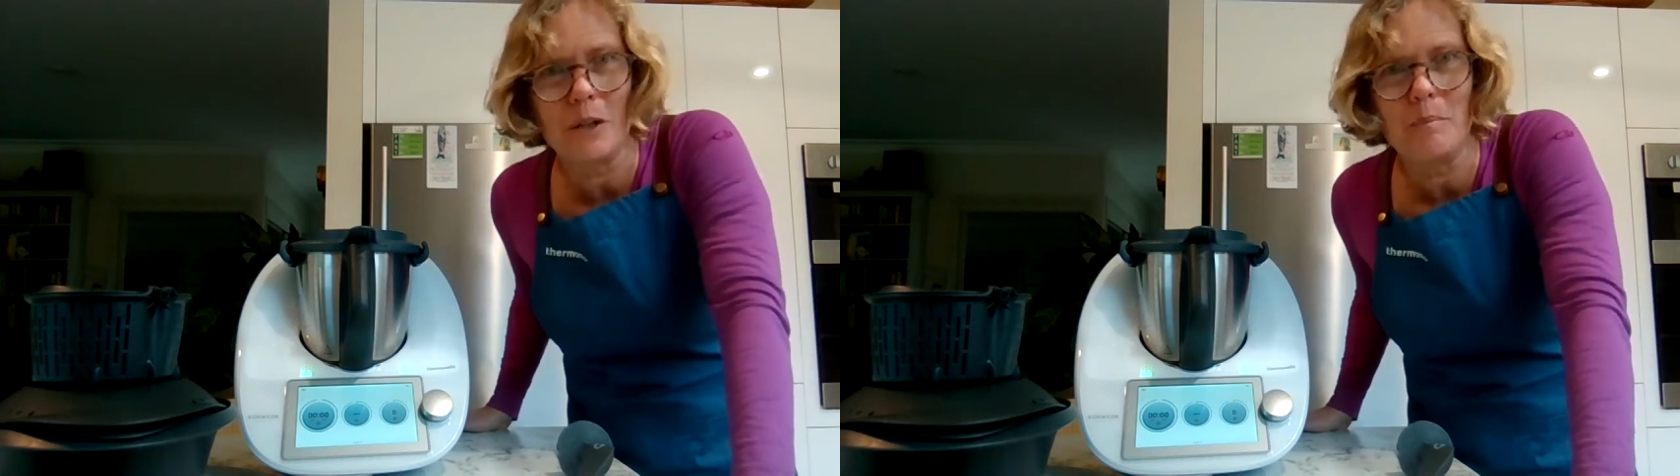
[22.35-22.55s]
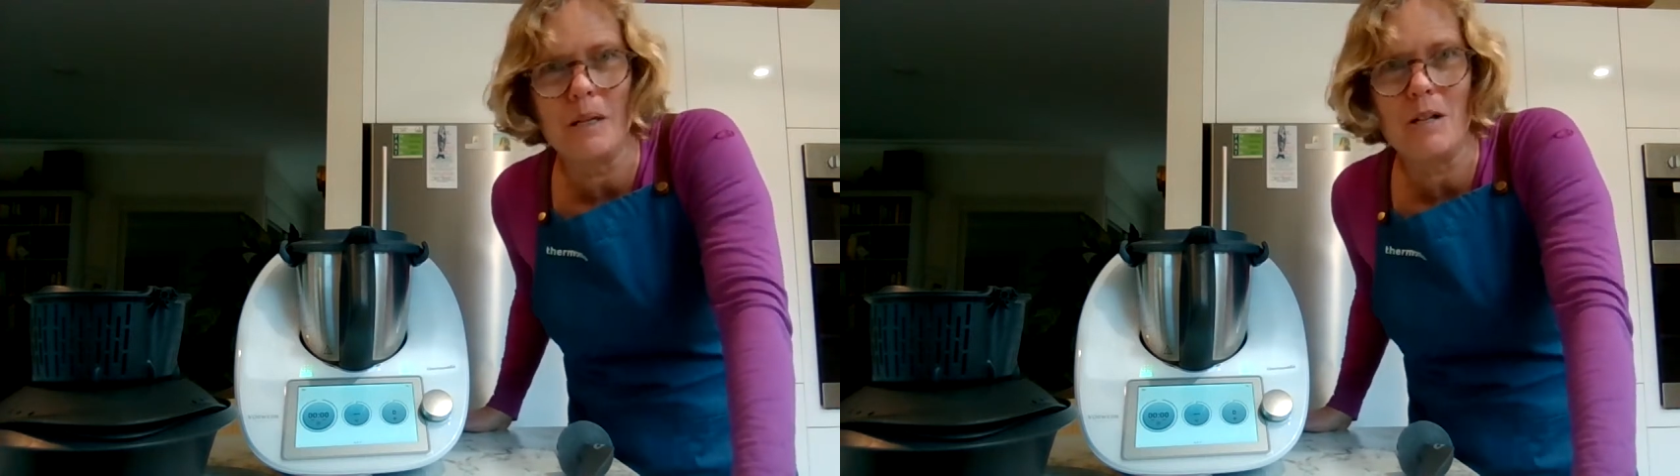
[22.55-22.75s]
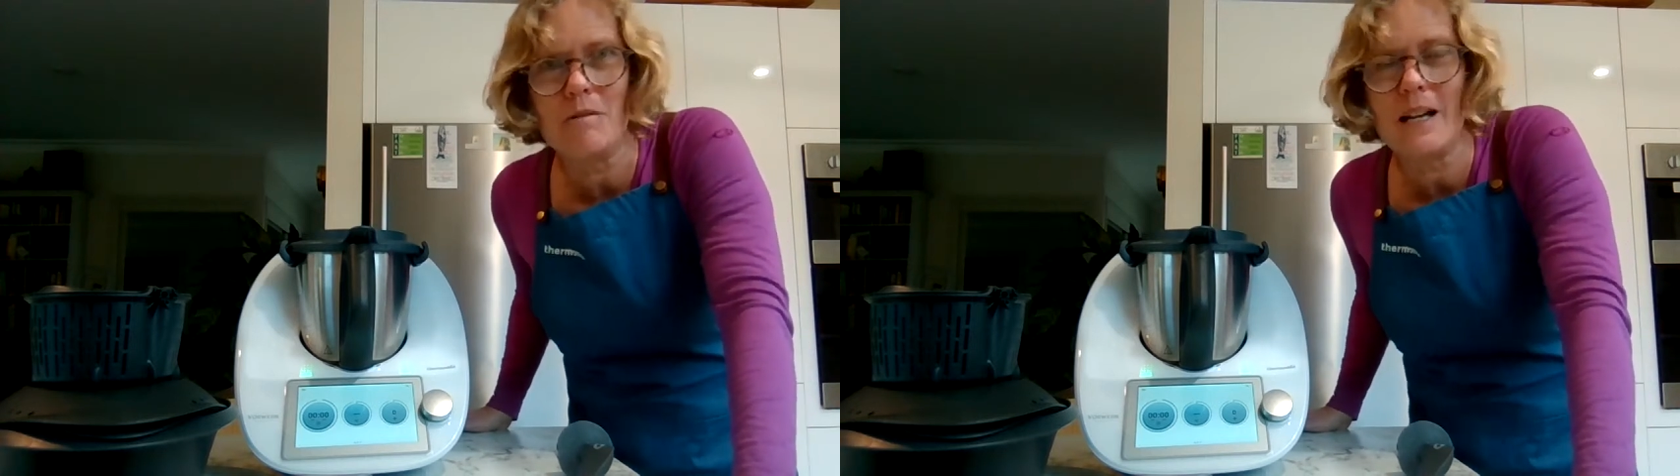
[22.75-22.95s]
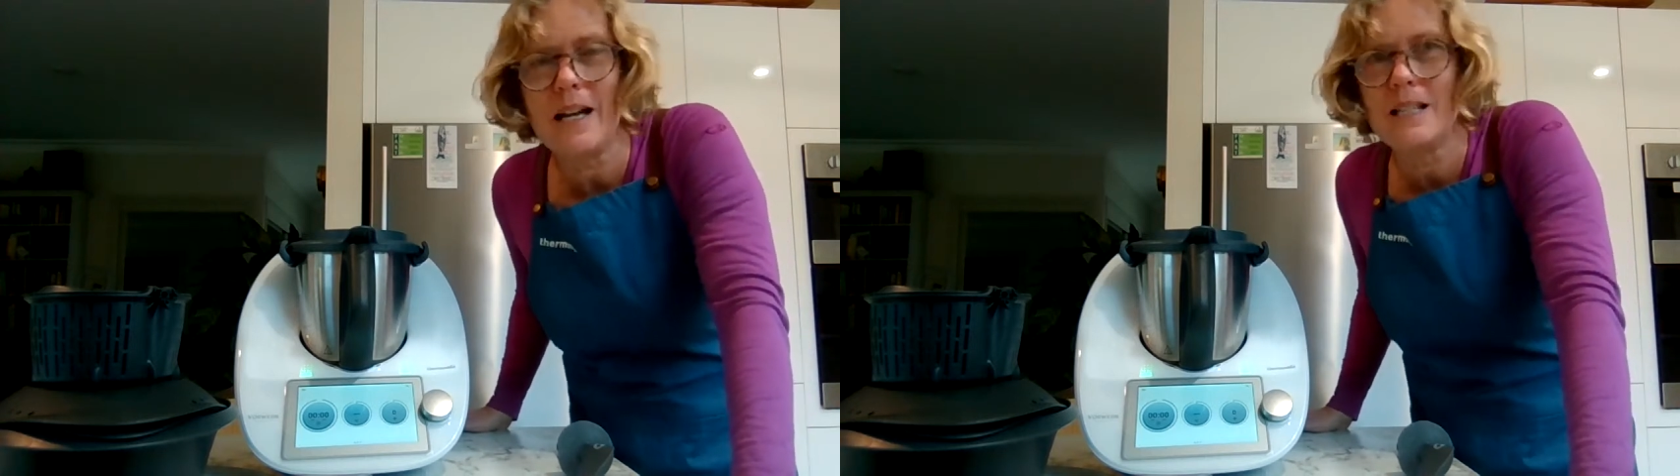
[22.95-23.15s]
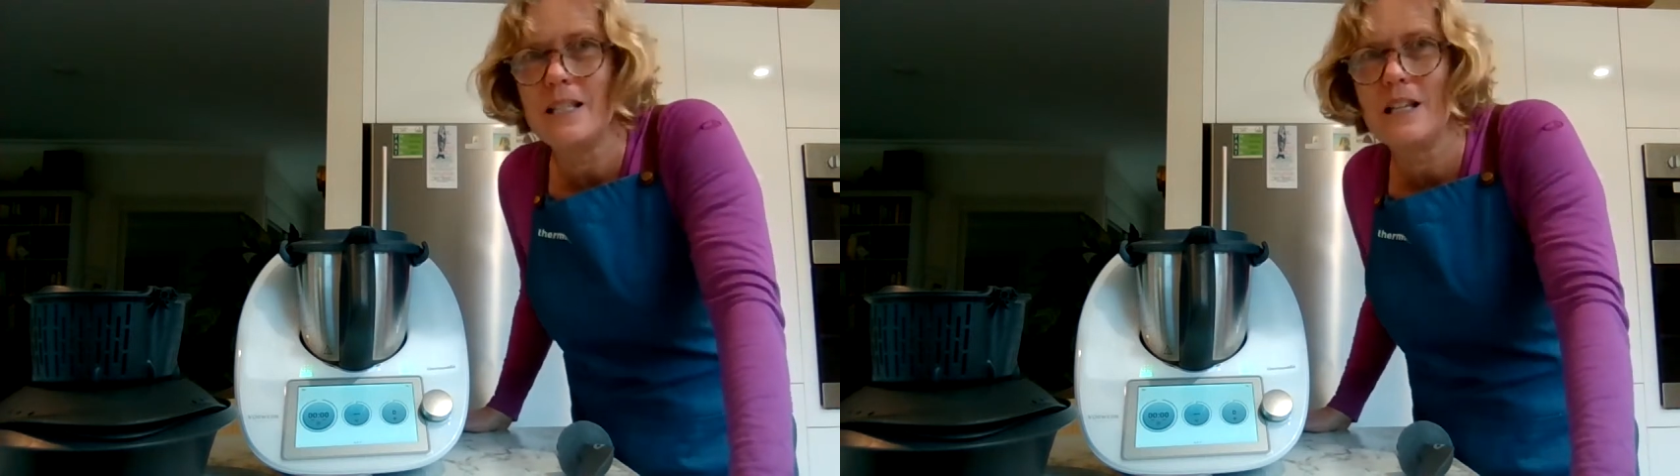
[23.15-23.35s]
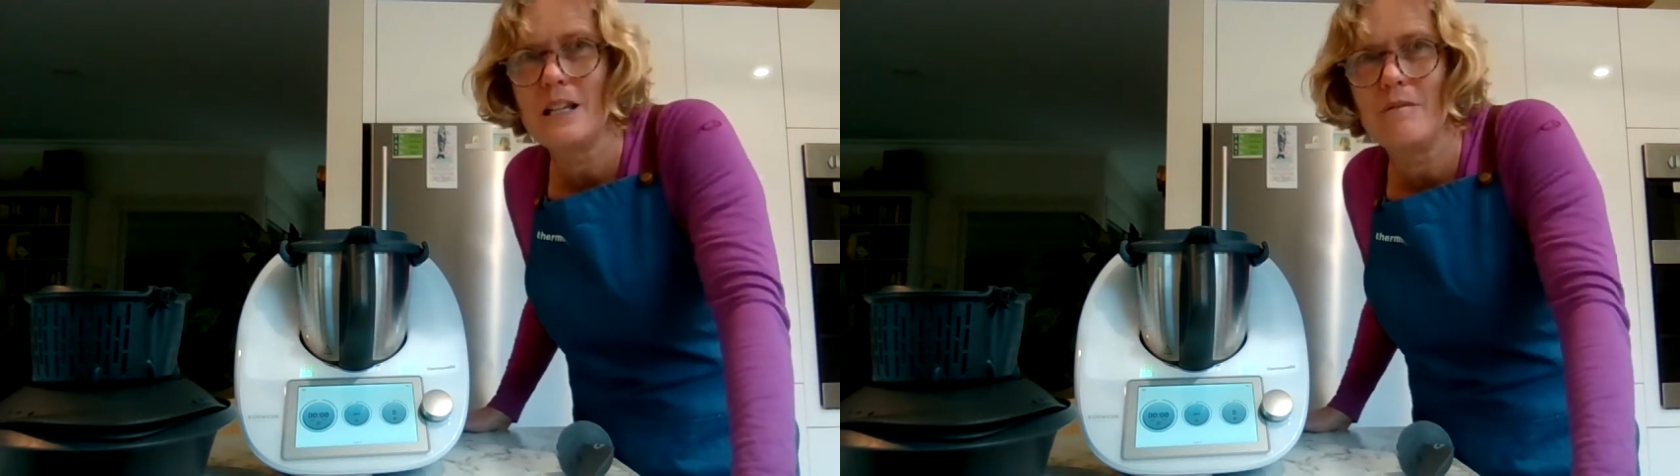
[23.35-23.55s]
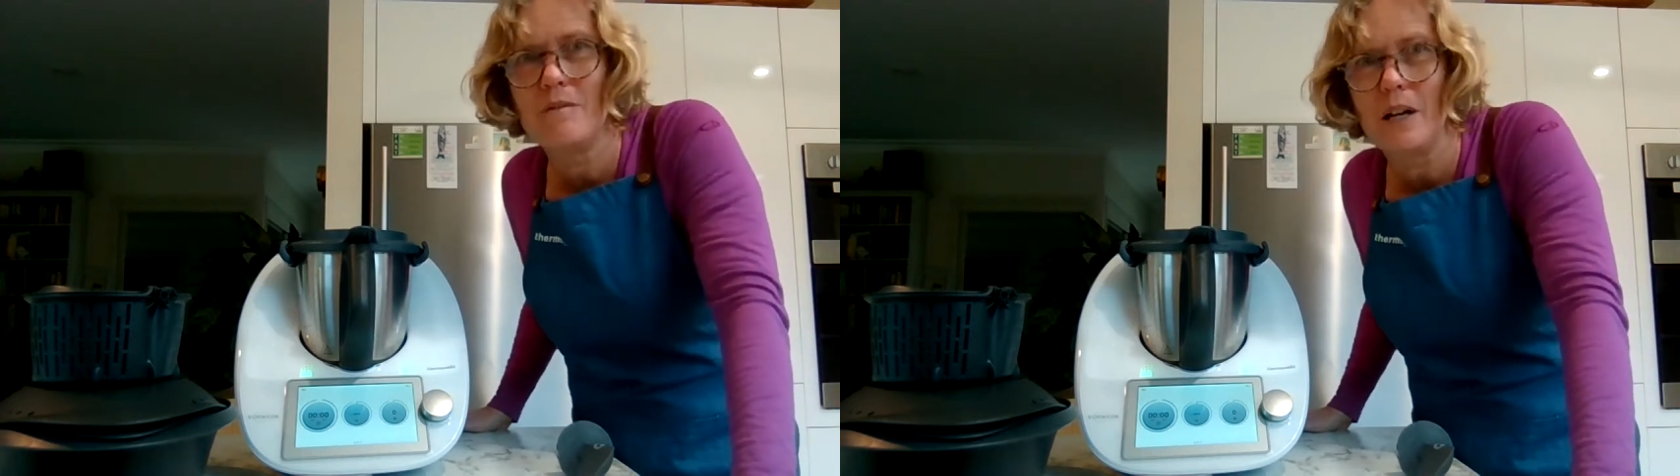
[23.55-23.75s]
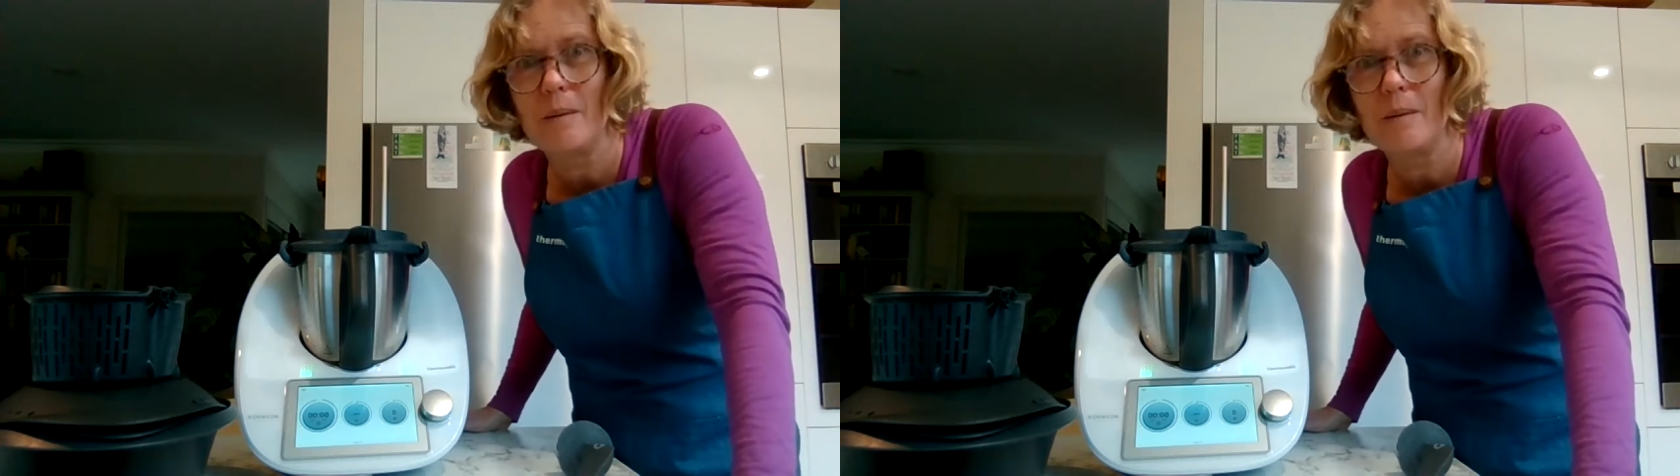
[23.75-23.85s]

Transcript: being creative,